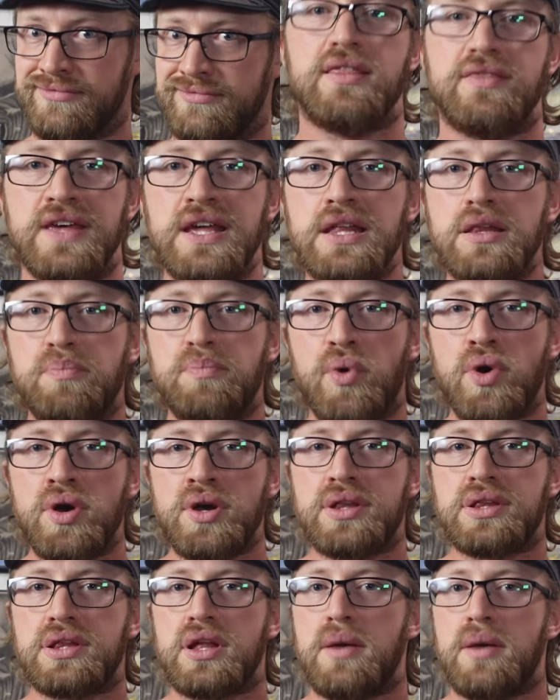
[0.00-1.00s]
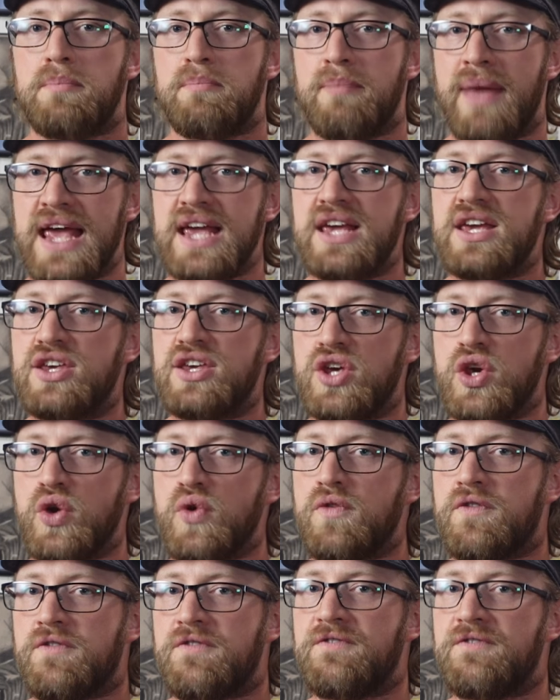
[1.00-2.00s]
These books make you
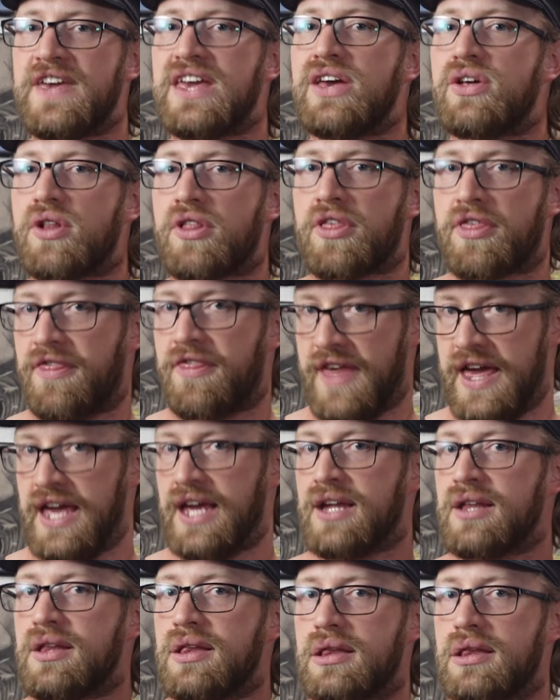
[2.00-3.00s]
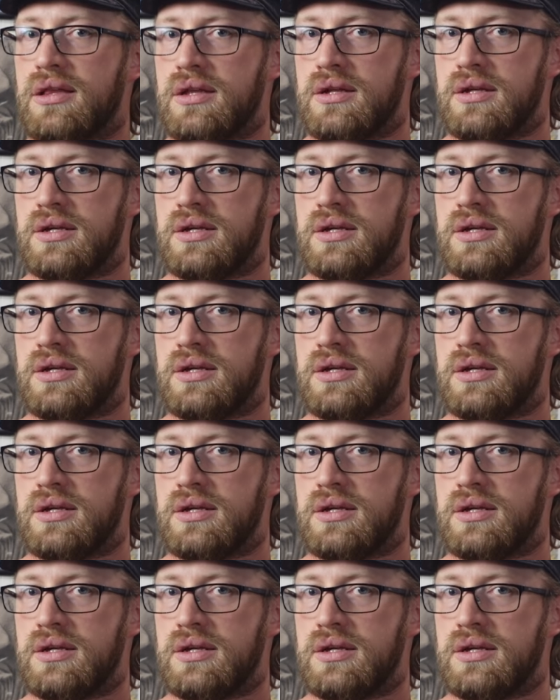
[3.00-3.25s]
feel things.